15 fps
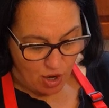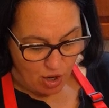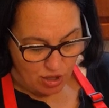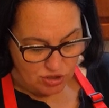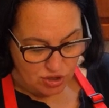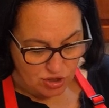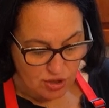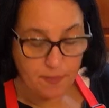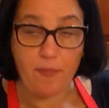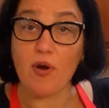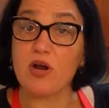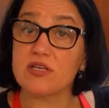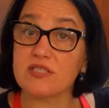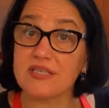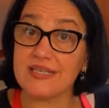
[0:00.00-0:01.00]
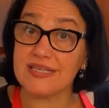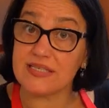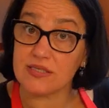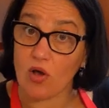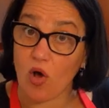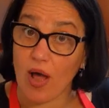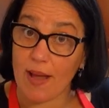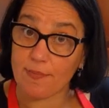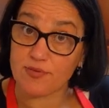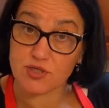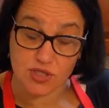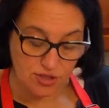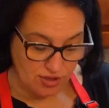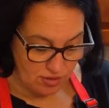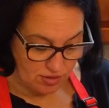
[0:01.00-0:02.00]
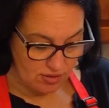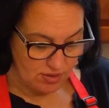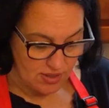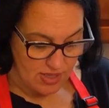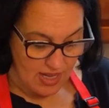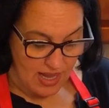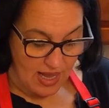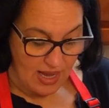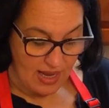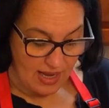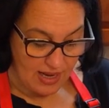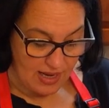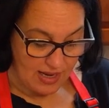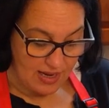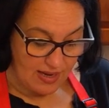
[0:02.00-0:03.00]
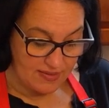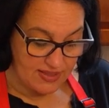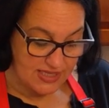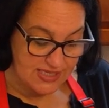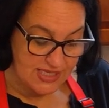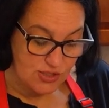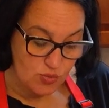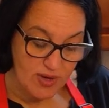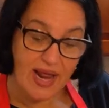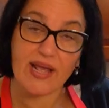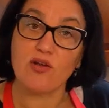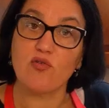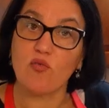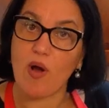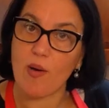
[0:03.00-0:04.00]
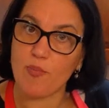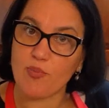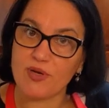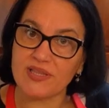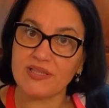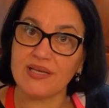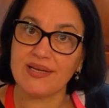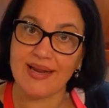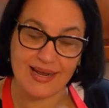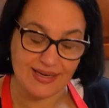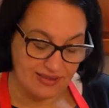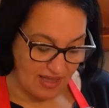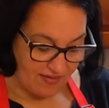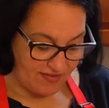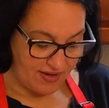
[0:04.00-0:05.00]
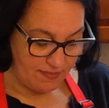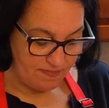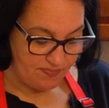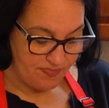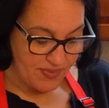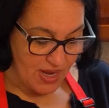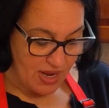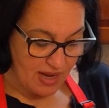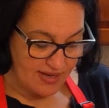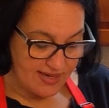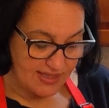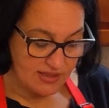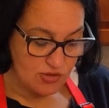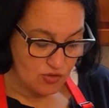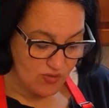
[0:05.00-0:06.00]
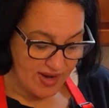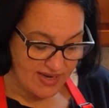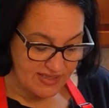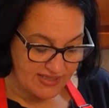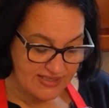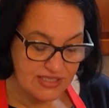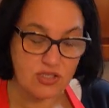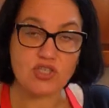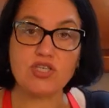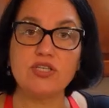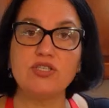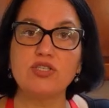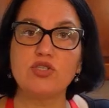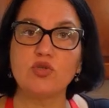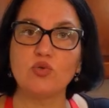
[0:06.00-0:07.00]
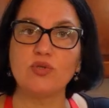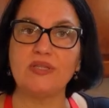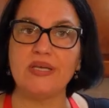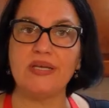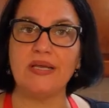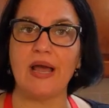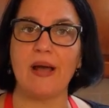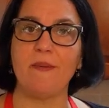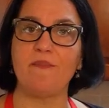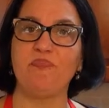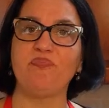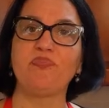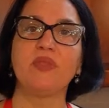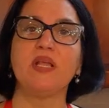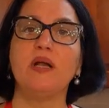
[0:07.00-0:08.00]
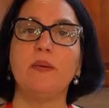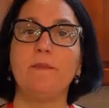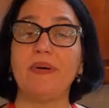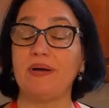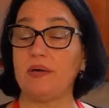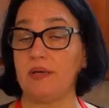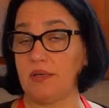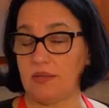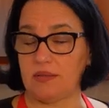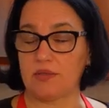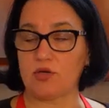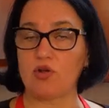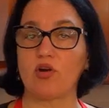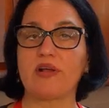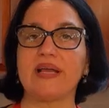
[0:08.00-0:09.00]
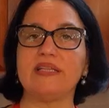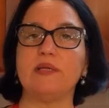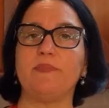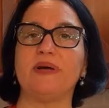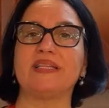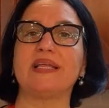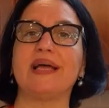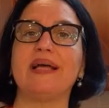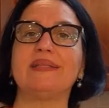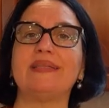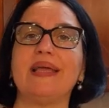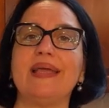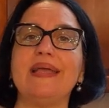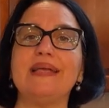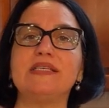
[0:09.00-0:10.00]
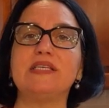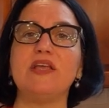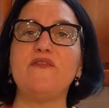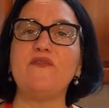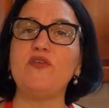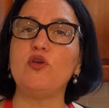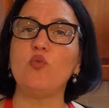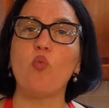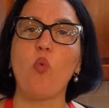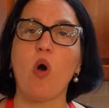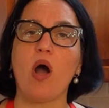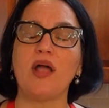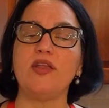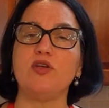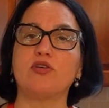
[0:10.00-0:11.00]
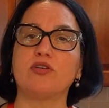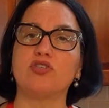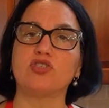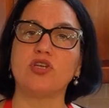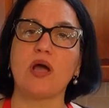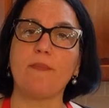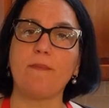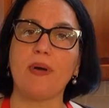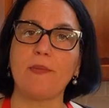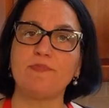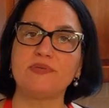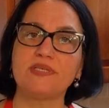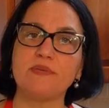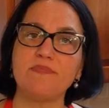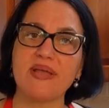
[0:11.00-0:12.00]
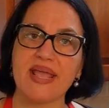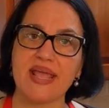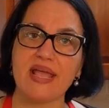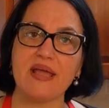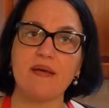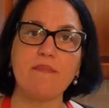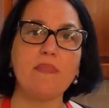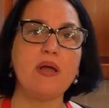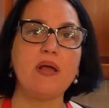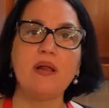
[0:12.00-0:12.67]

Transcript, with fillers: Also, the parsley is all optional. This is what I grew up with, and I love it. Another great addition to the croquette di patate is, if you want, you could chop up some ham